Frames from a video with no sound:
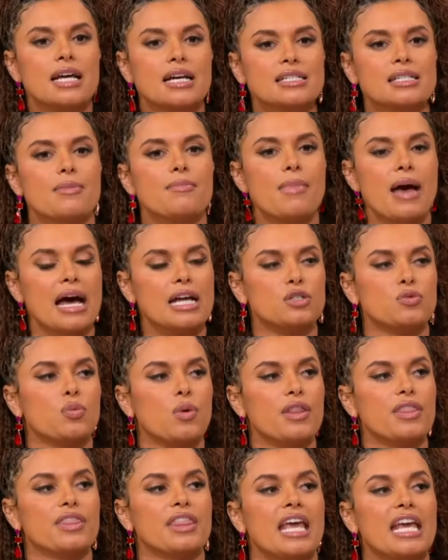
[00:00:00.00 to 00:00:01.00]
doesn't match
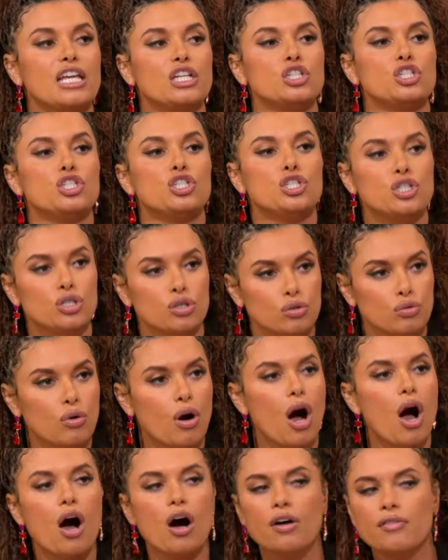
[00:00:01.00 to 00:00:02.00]
what they do.
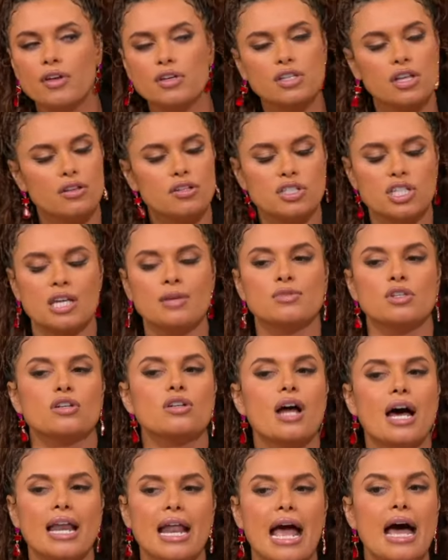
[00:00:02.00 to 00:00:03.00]
All those other teams are
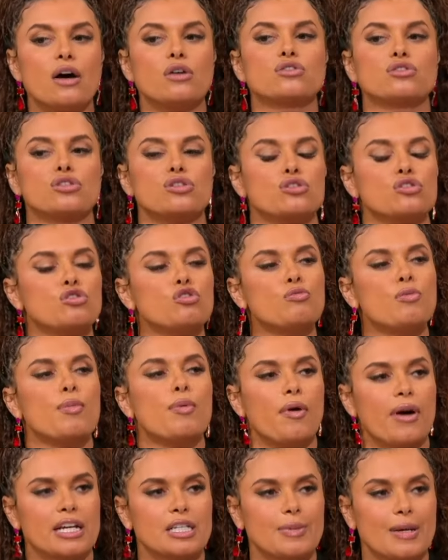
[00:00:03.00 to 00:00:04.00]
not held to Super
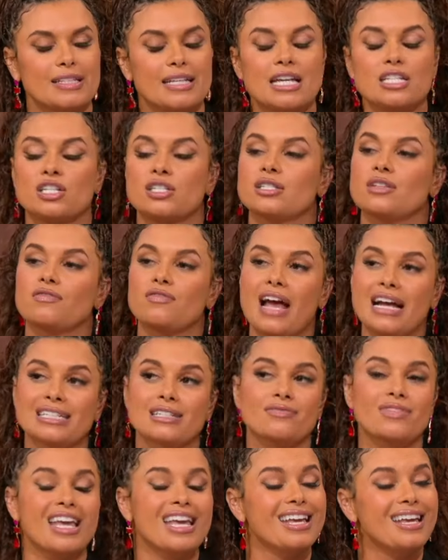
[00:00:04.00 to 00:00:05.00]
Bowl expectations. In fact,
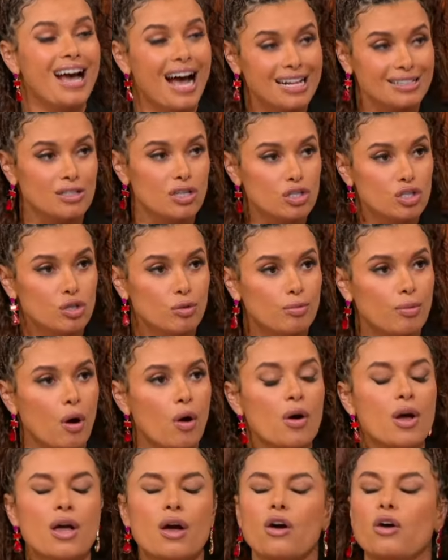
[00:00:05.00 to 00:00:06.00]
if they got to the Super
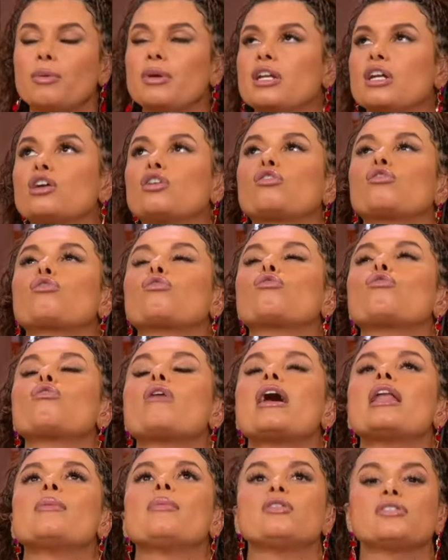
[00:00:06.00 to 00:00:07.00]
Bowl, it would be an
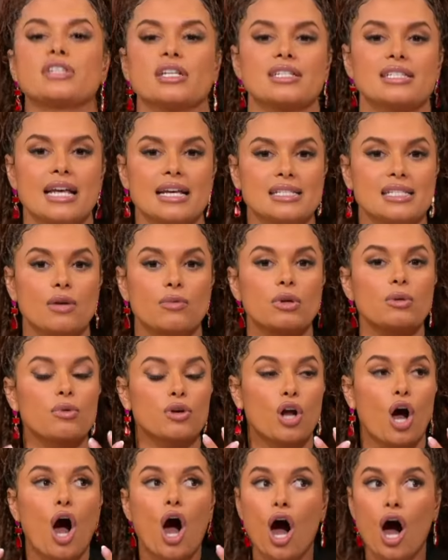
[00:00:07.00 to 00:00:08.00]
incredible success that we
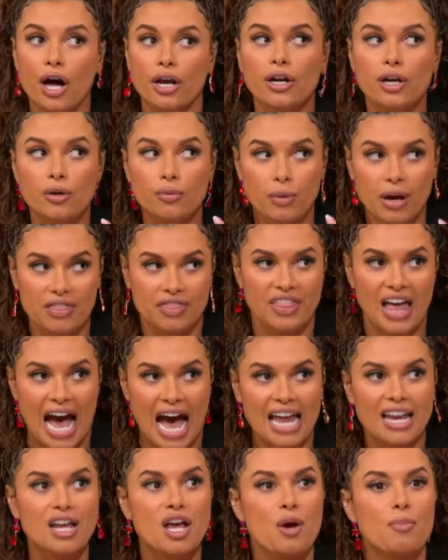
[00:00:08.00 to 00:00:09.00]
would honor with
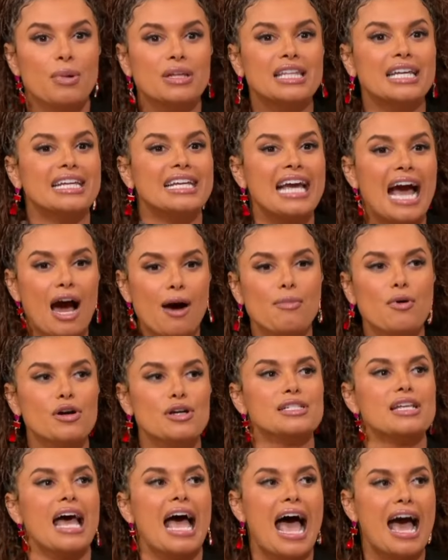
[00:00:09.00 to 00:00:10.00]
that. But the
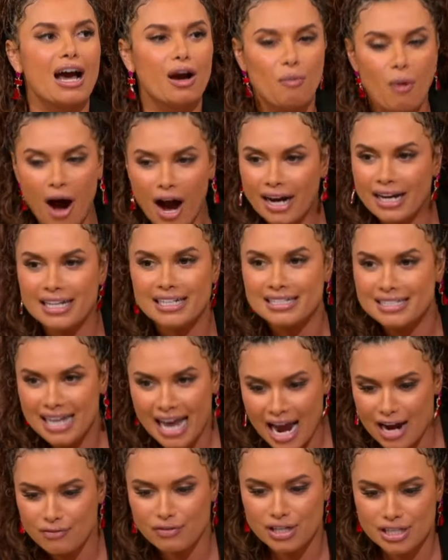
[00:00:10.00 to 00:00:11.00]
Cowboys walk into
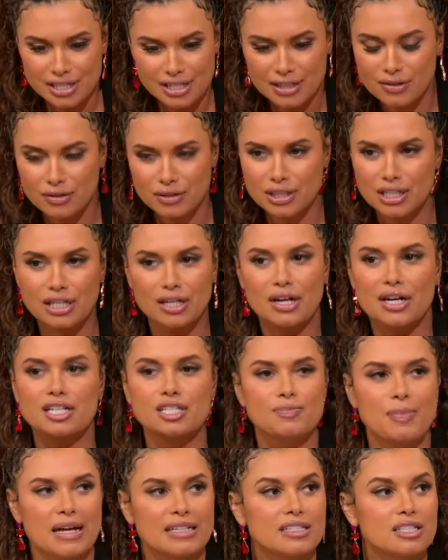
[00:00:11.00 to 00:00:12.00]
every single year
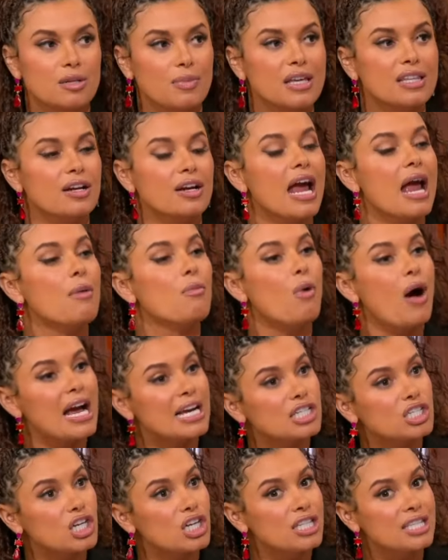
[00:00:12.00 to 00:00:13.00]
expecting to be there. And why
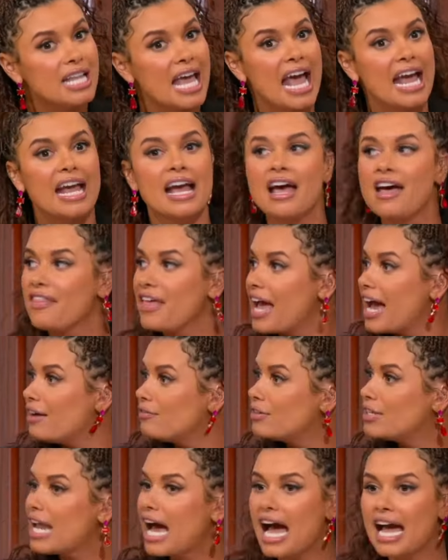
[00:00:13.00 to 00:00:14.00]
shouldn't they? They have 9